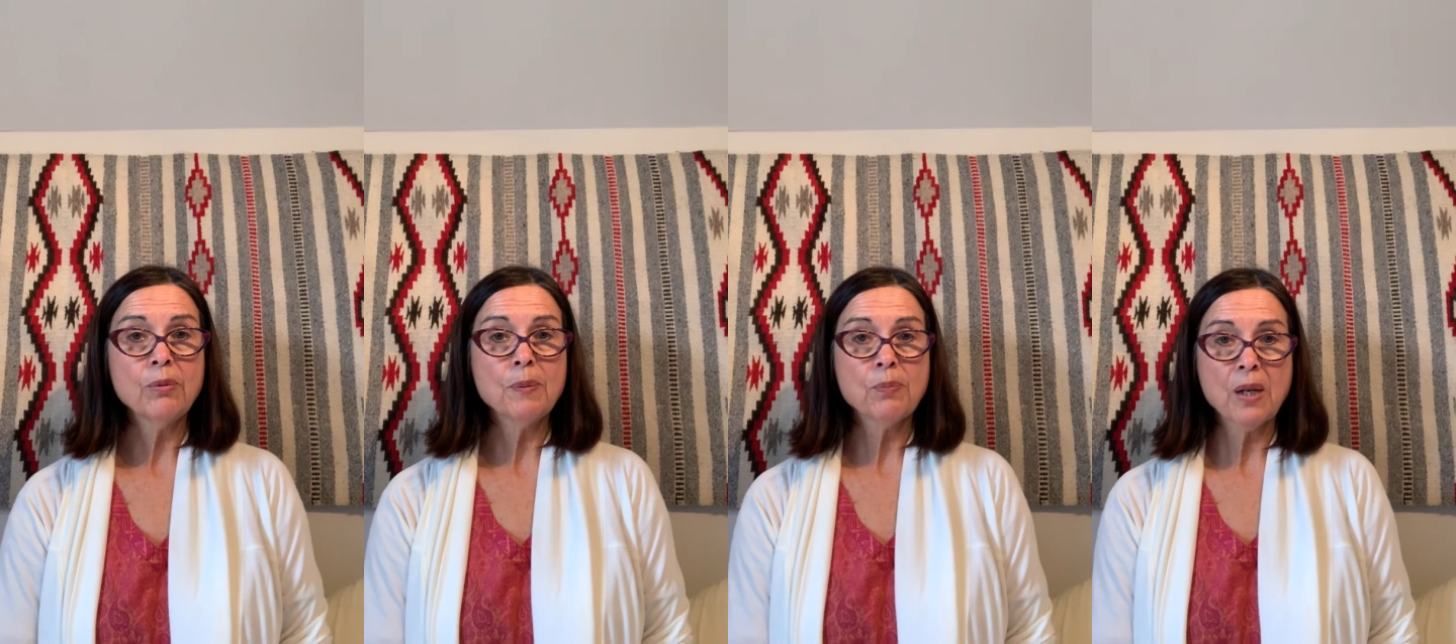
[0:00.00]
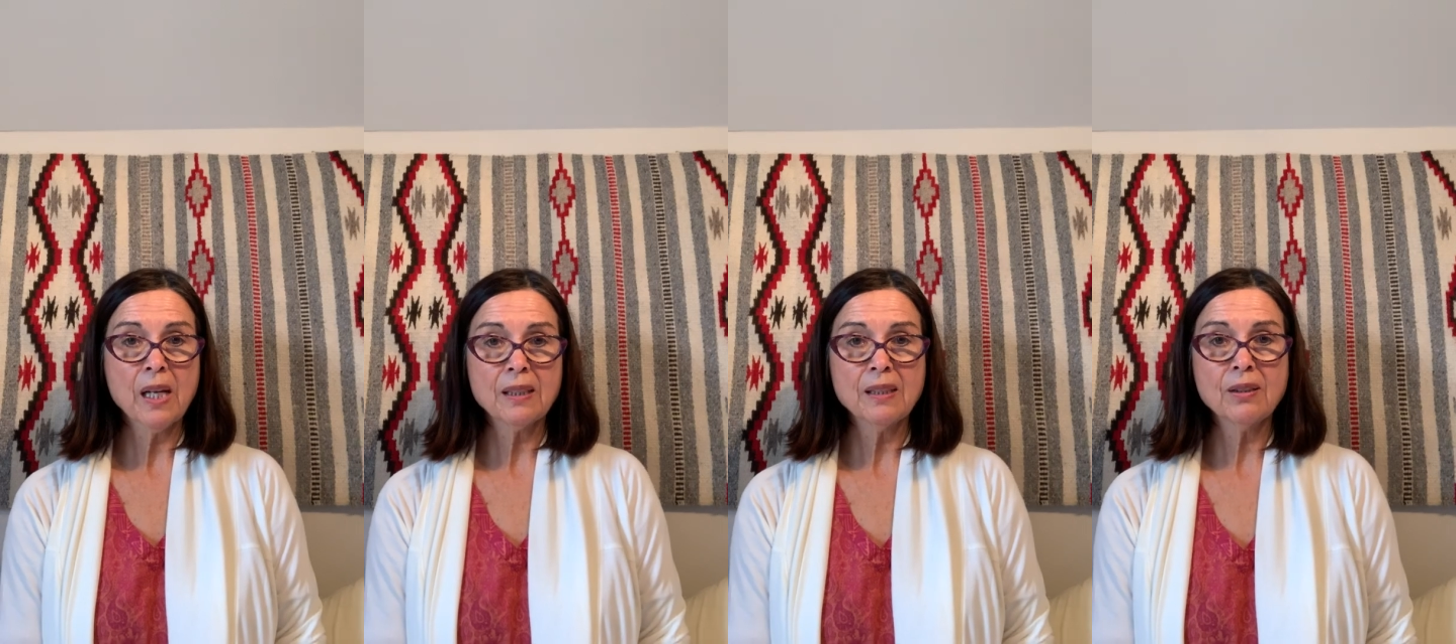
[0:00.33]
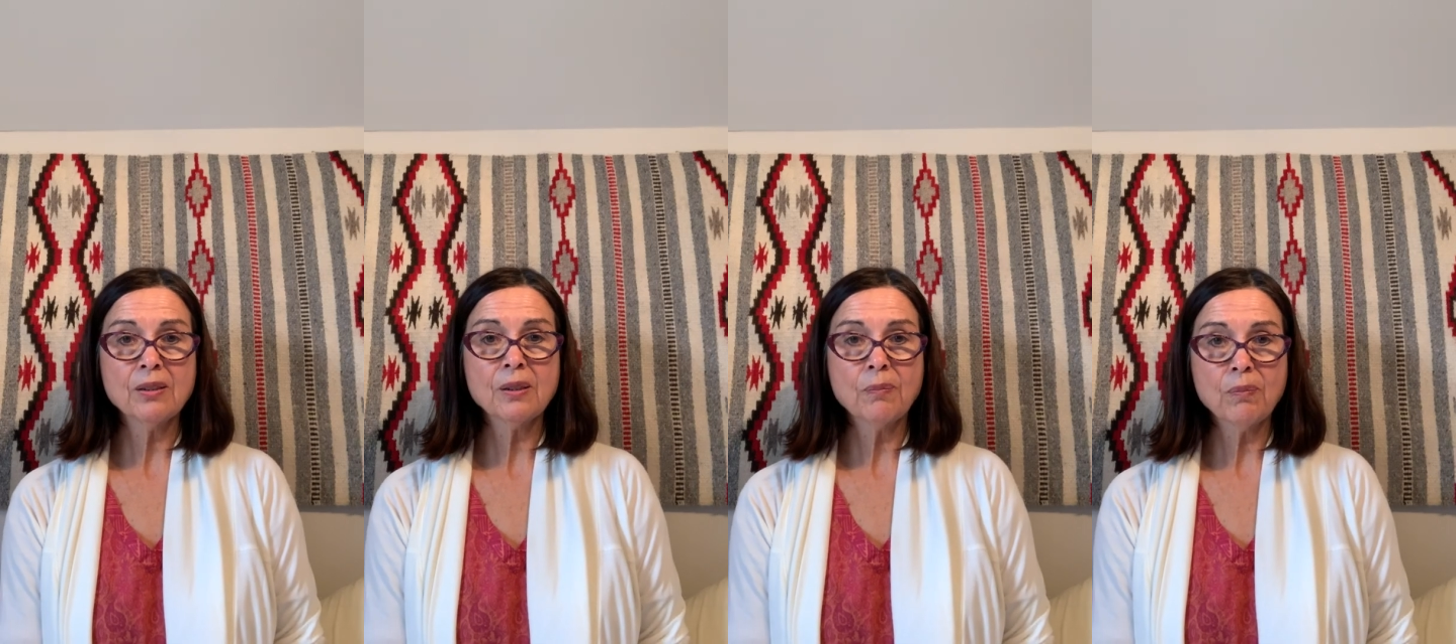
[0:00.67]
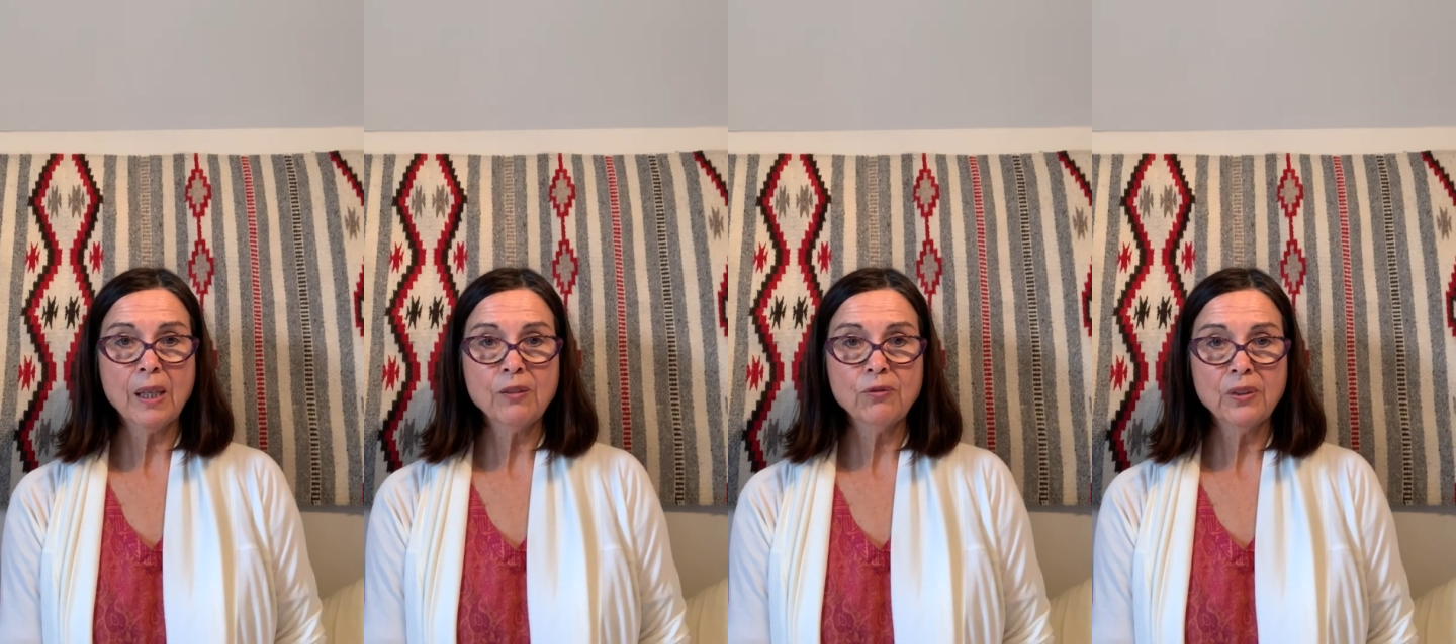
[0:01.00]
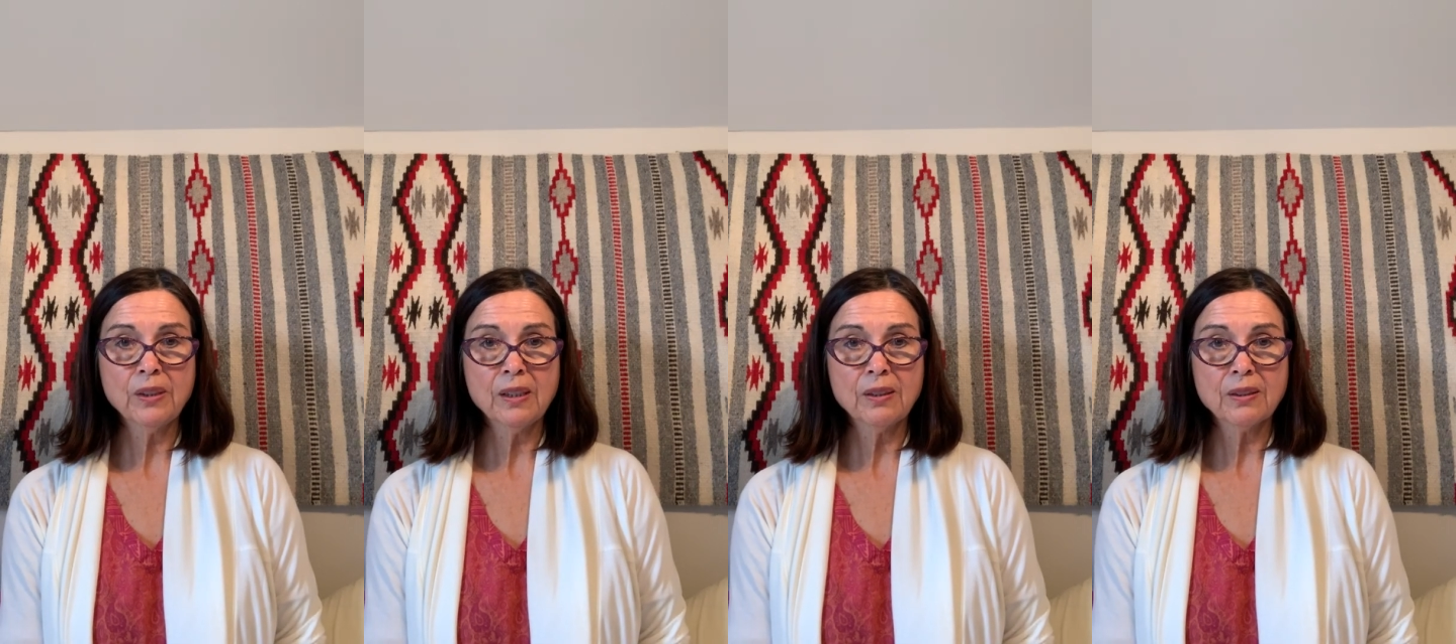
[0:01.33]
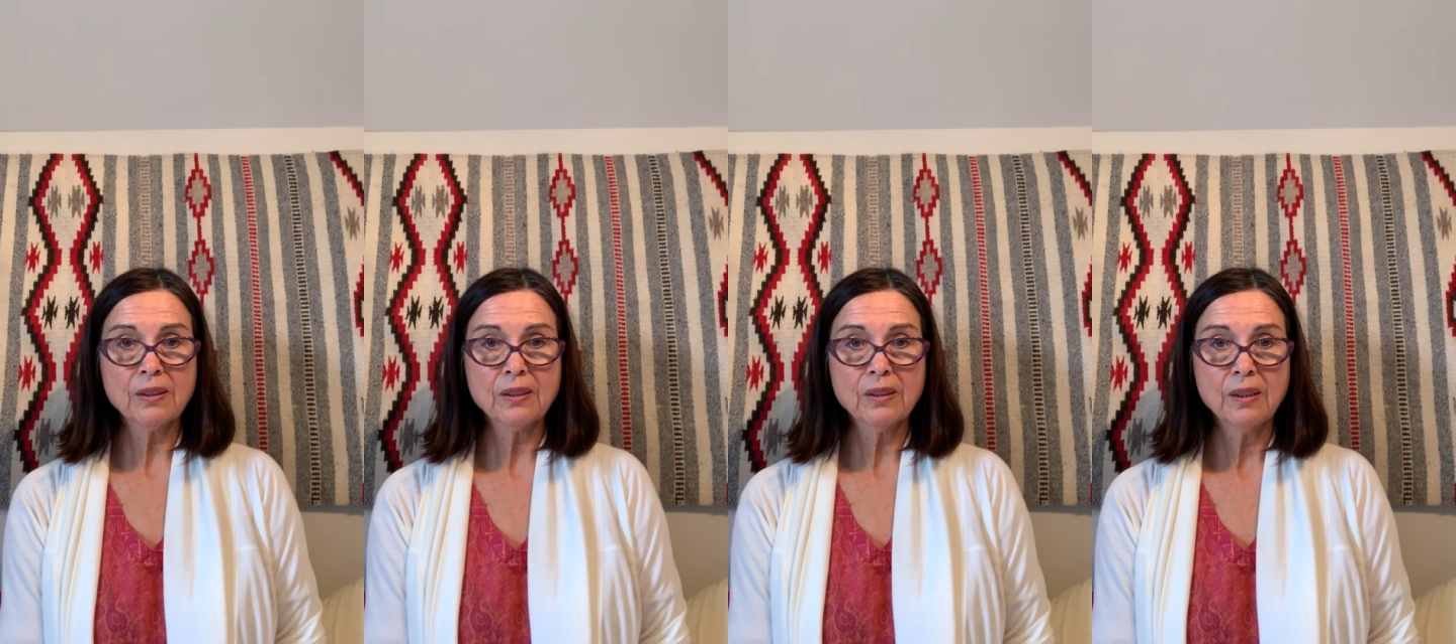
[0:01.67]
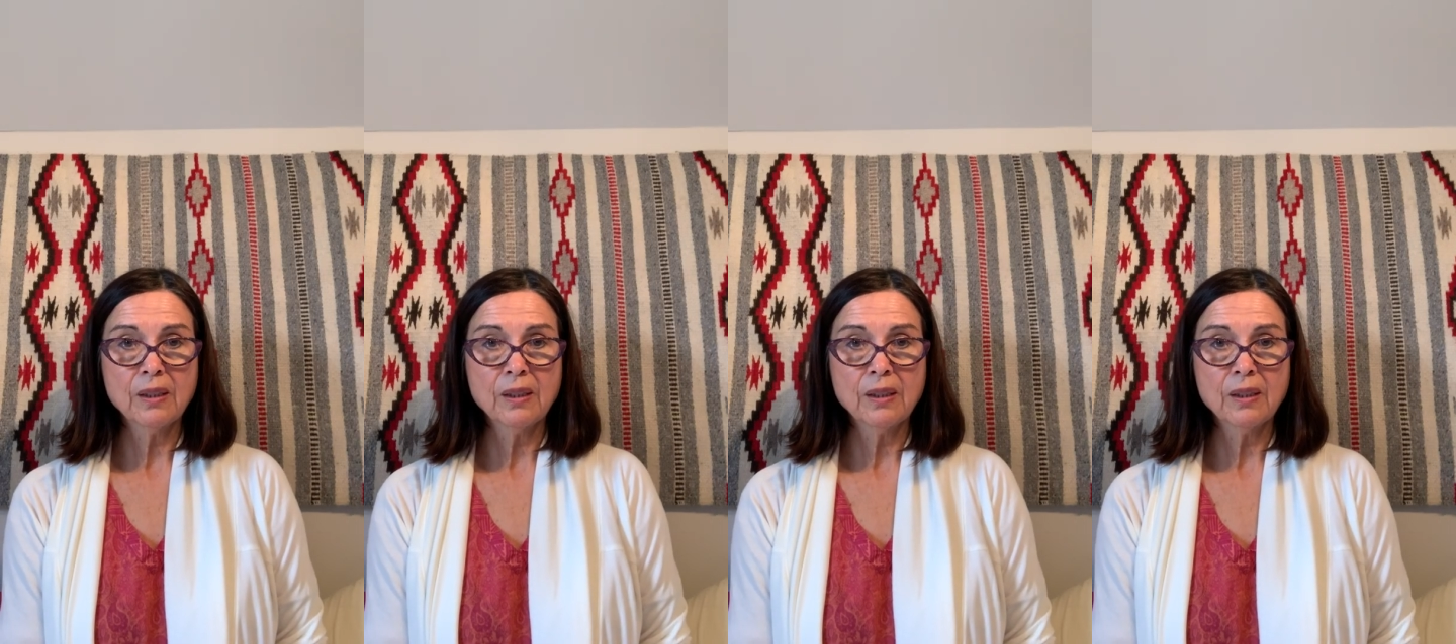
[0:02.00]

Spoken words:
we practice mindfulness.